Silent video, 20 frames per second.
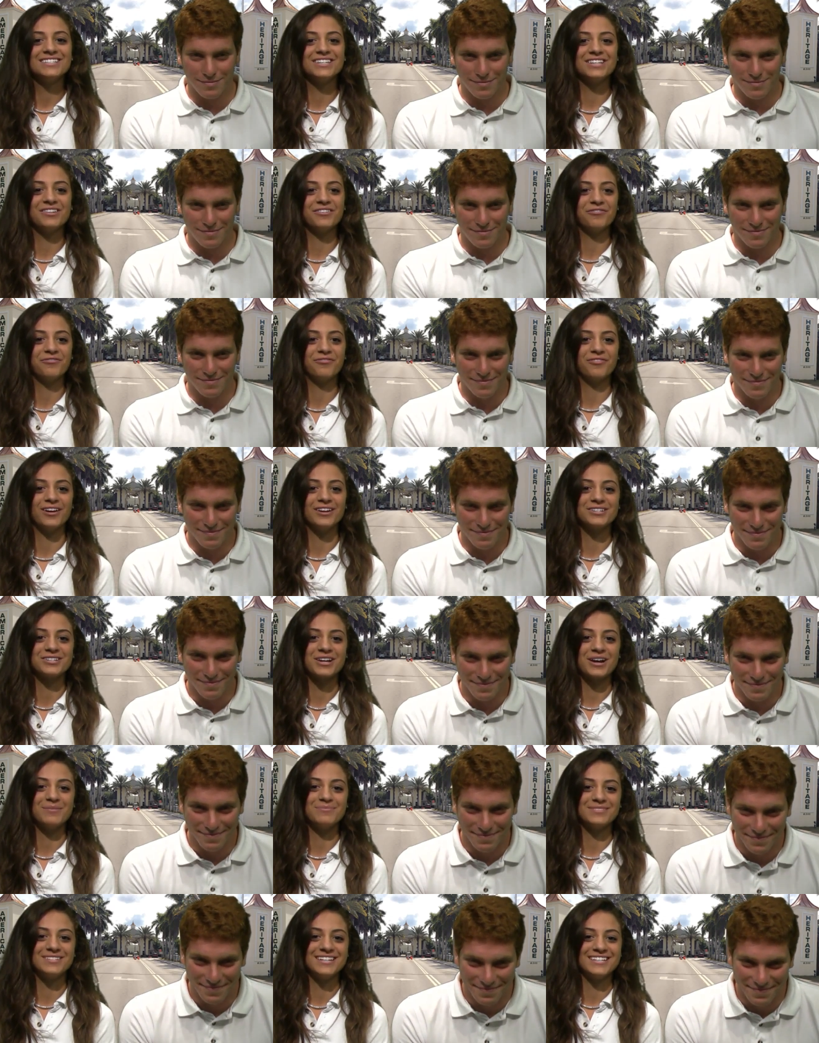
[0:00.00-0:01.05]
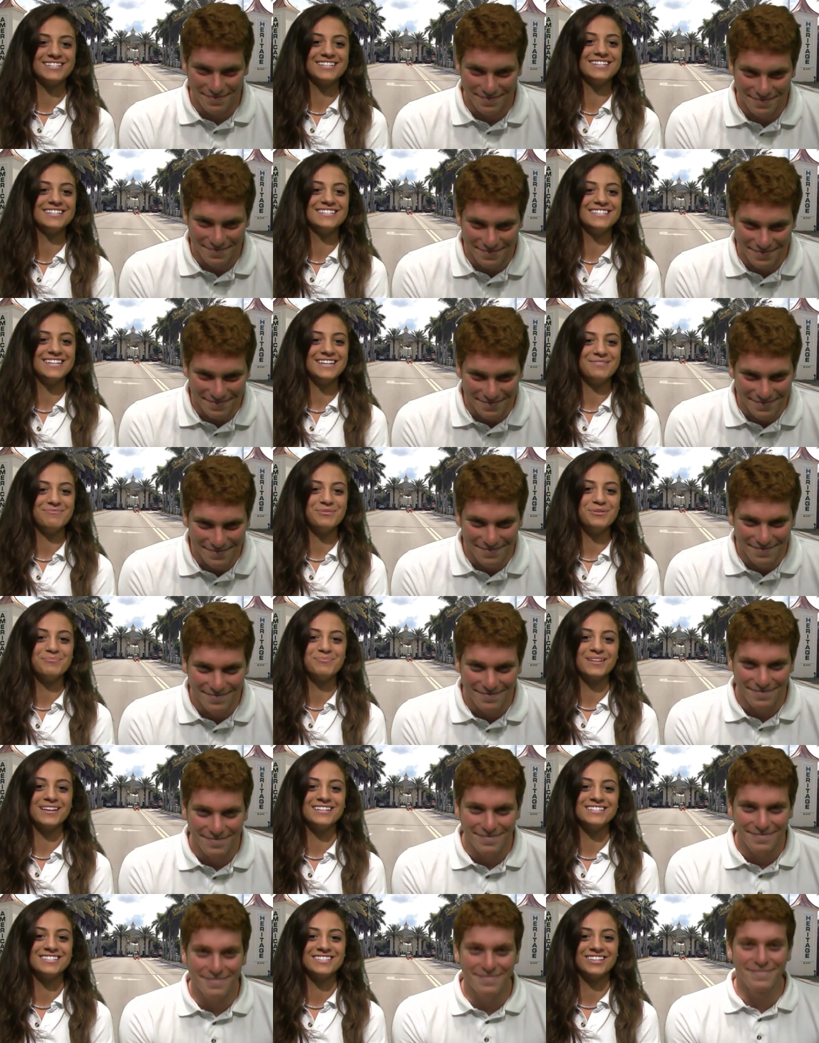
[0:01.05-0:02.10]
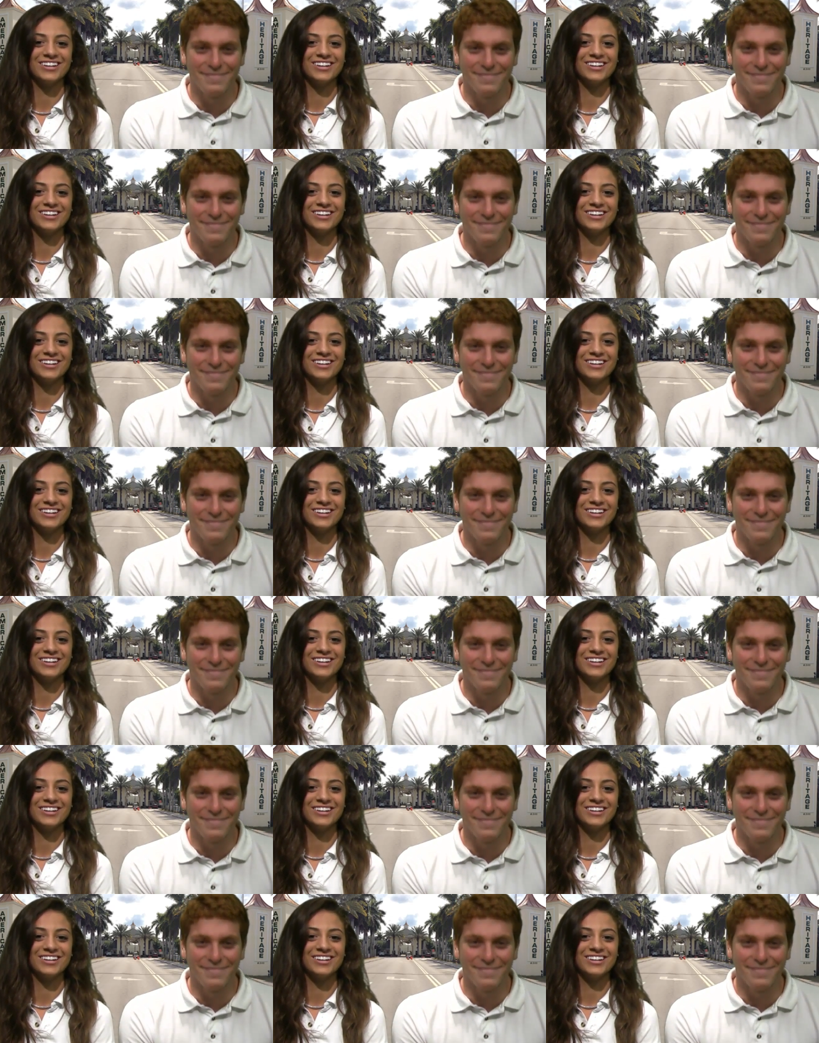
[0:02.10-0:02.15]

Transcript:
Speaker 1: to the French competition team who placed